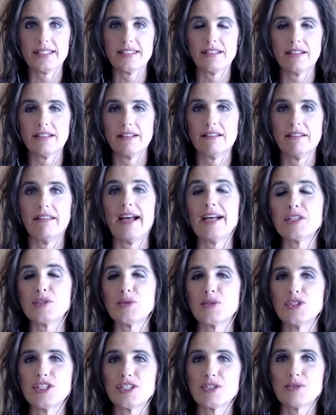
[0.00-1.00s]
The last
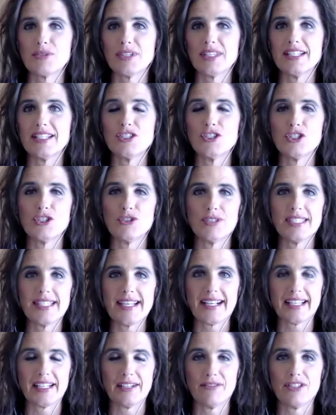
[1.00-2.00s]
one just released June
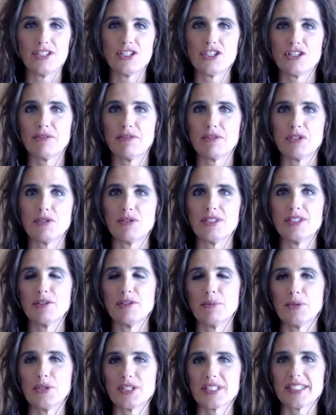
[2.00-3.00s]
2nd of this year, which was
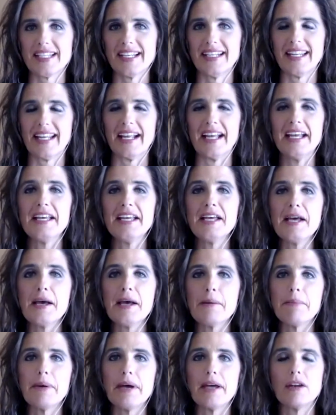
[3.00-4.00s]
super exciting.
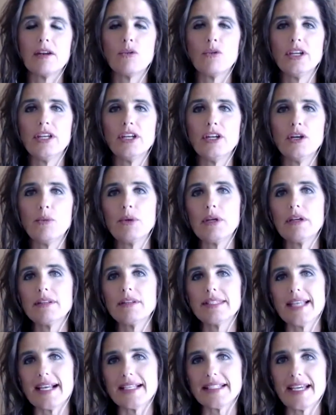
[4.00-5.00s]
But we
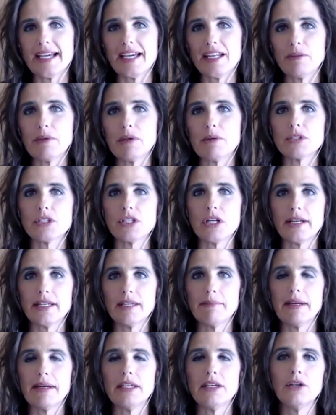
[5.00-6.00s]
sat down and we were talking
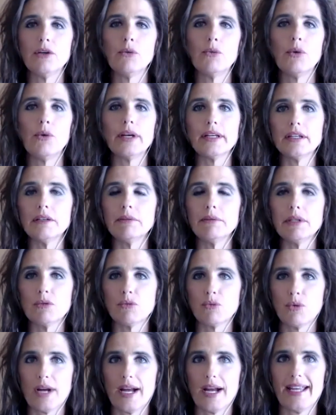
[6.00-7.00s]
about, what could we
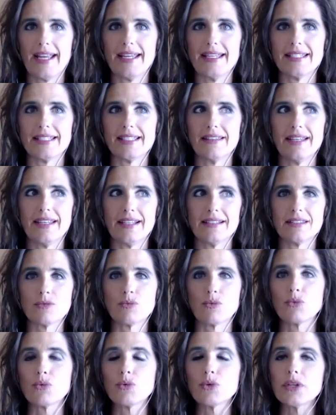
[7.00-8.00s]
write that's
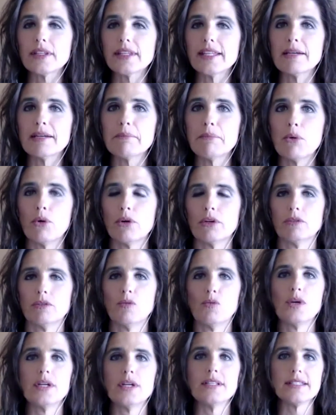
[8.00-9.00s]
really important?
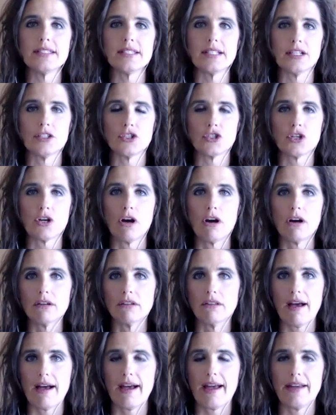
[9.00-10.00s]
What has touched our
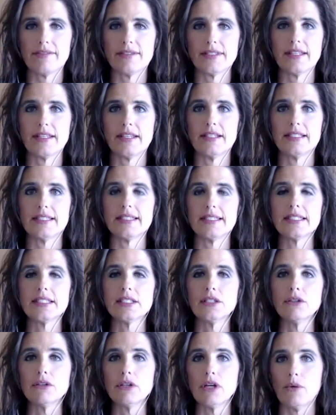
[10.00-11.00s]
lives that is
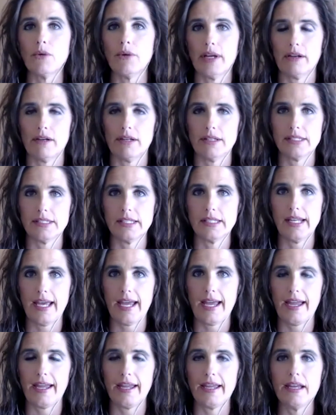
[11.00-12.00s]
still going on
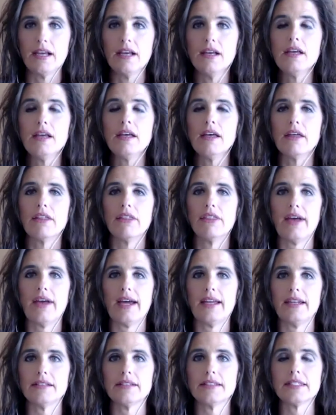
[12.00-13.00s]
today,
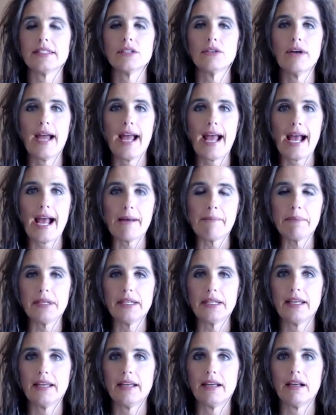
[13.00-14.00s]
that is still
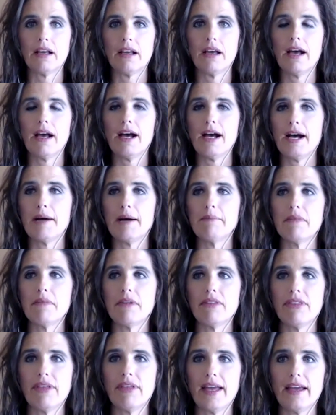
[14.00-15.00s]
happening,
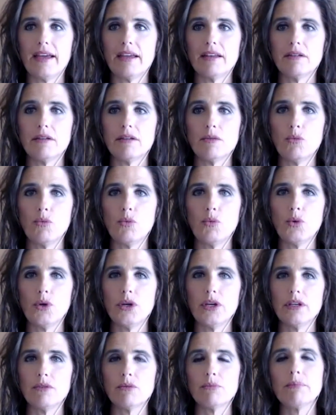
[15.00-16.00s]
that
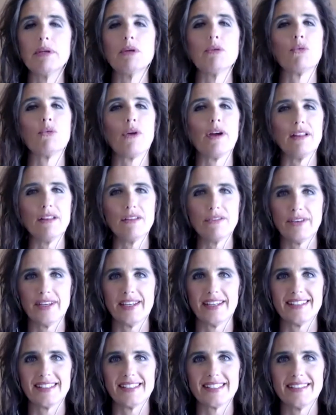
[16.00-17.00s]
would be
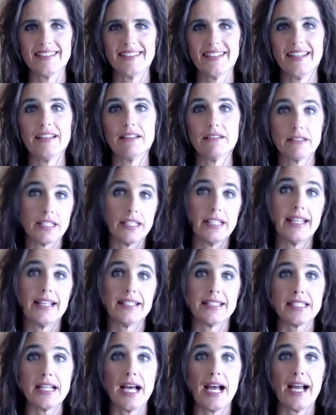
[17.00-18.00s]
relevant in
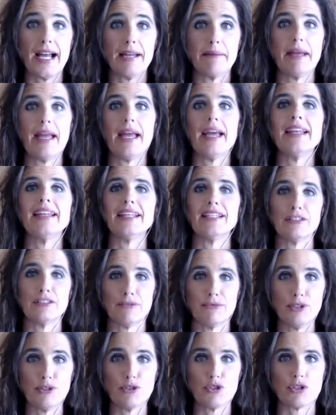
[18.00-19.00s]
today's time and in the
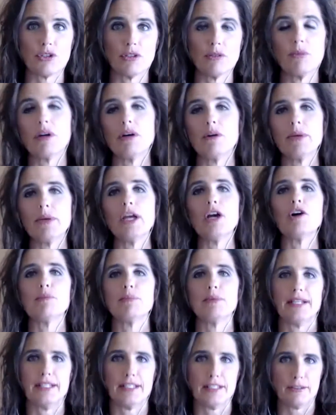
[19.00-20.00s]
future? Well, we hope
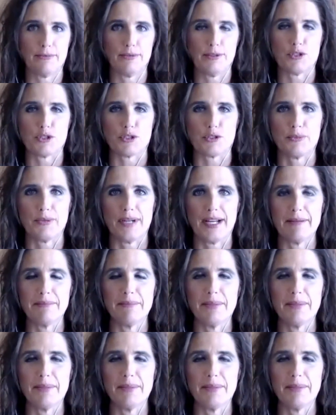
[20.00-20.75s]
not in the future, right?